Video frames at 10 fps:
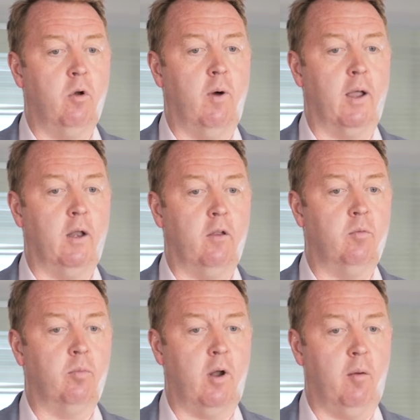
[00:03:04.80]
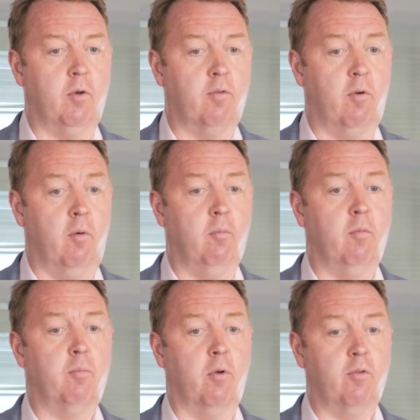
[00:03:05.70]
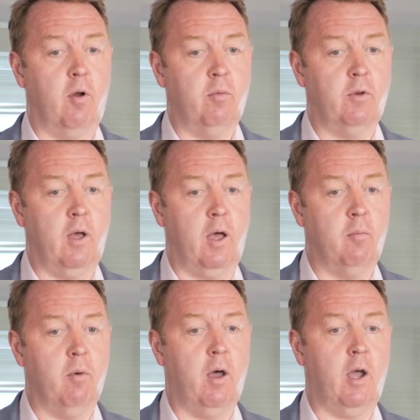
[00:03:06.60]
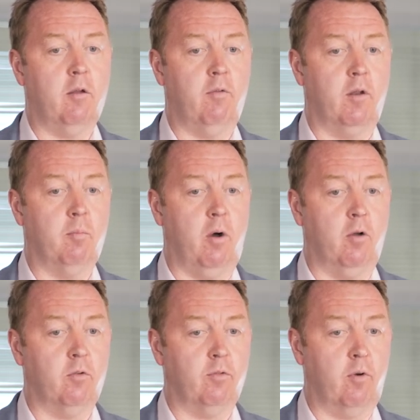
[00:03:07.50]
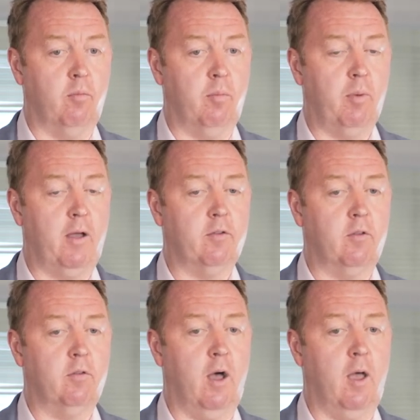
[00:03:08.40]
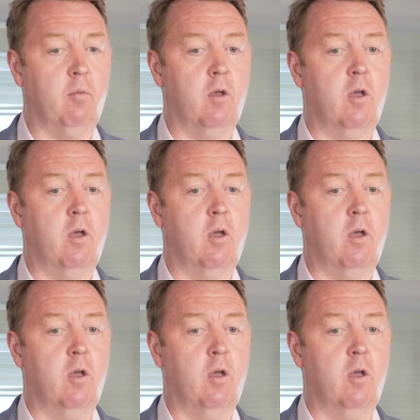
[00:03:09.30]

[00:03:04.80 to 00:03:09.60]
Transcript: coagulation parameter from prothrombin time, activated partial thromboplastin time,